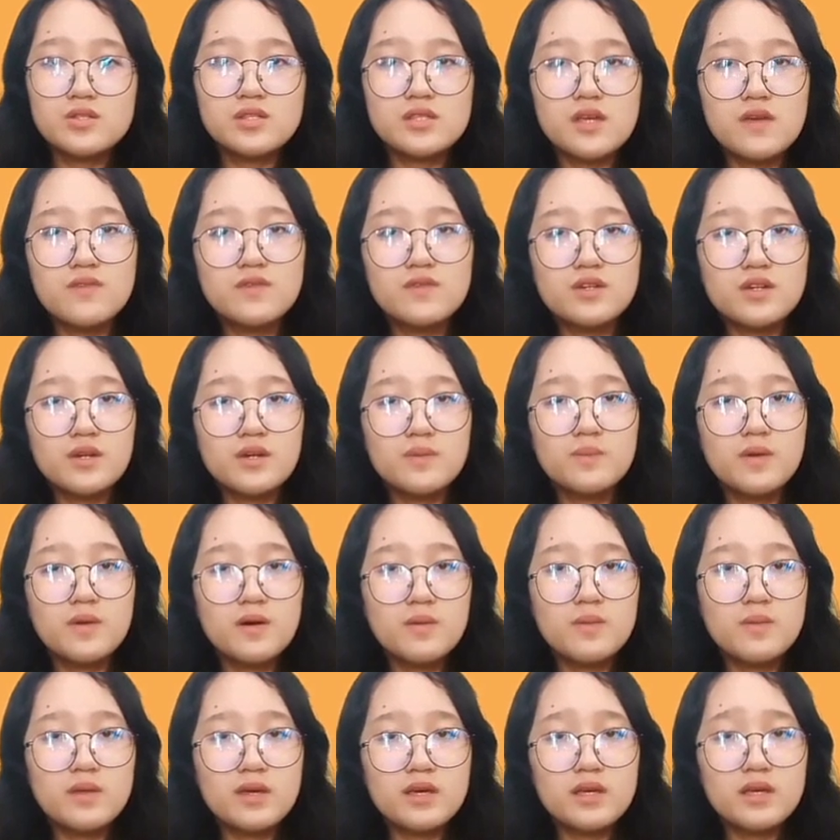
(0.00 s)
to save the
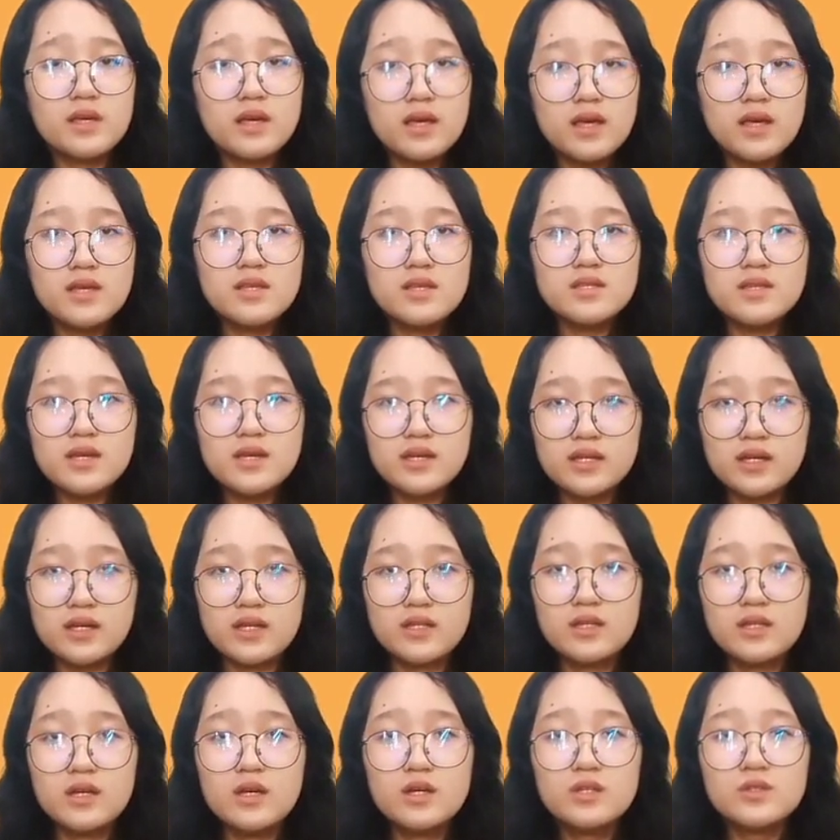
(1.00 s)
republic.
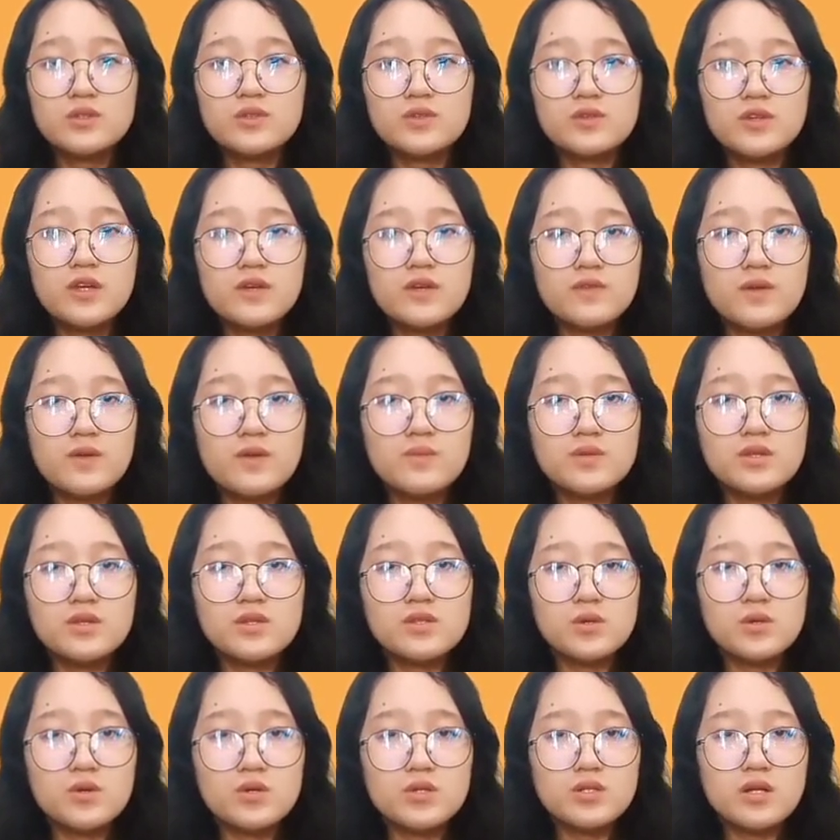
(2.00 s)
Second, to reform the
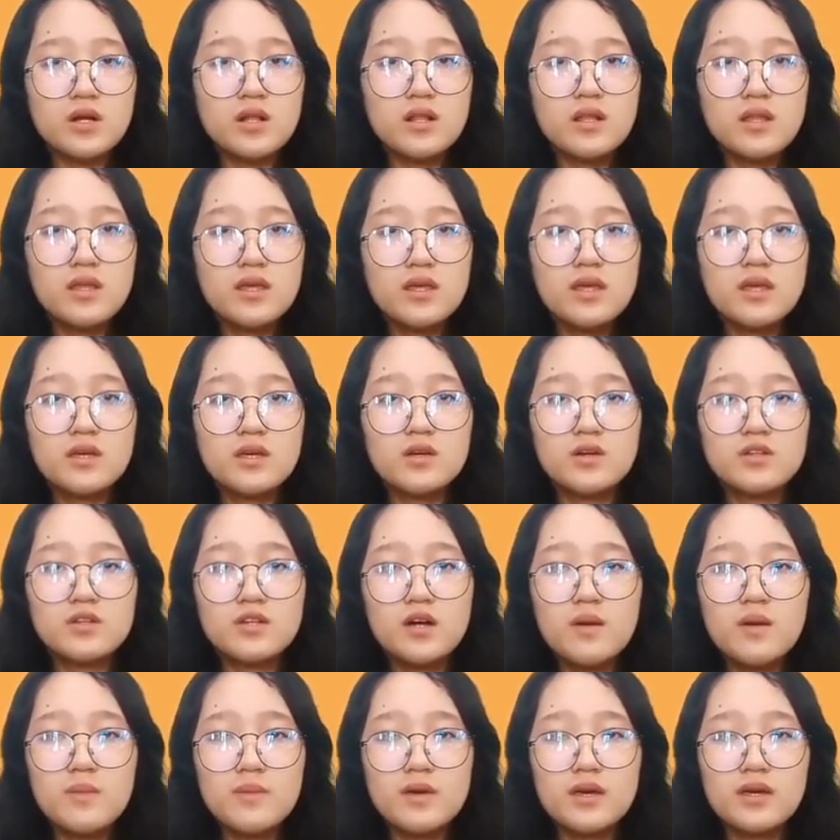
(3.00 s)
social,
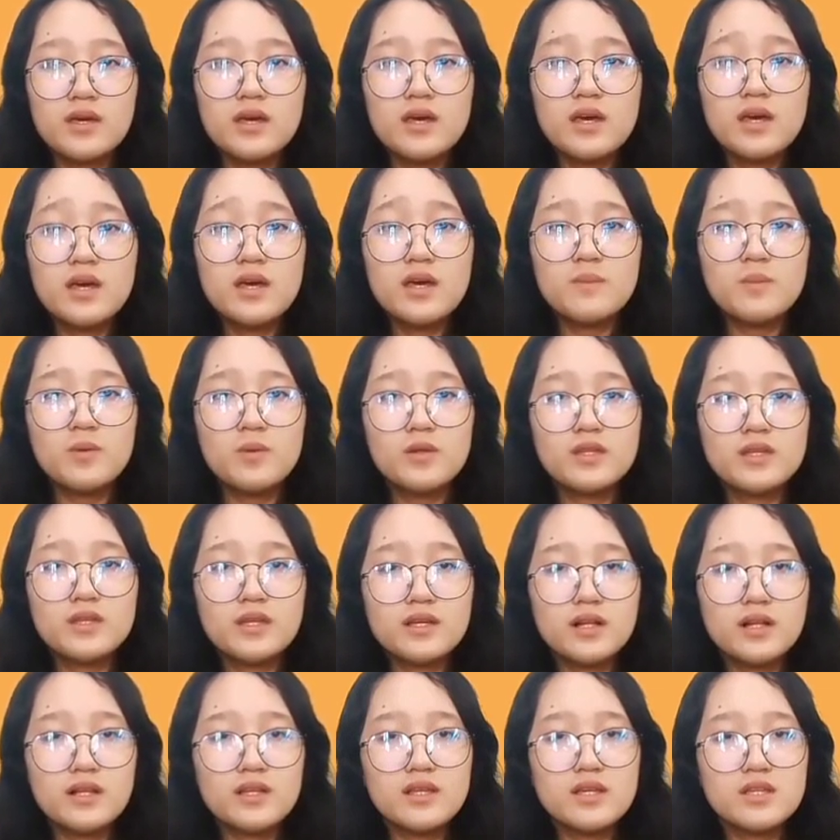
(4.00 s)
economic, and
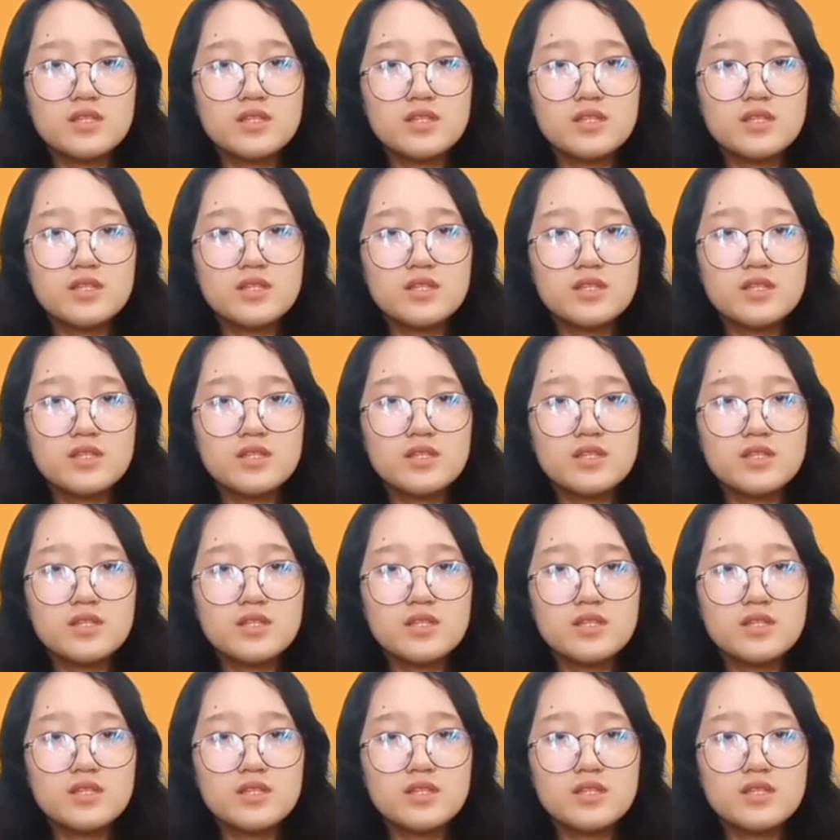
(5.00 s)
political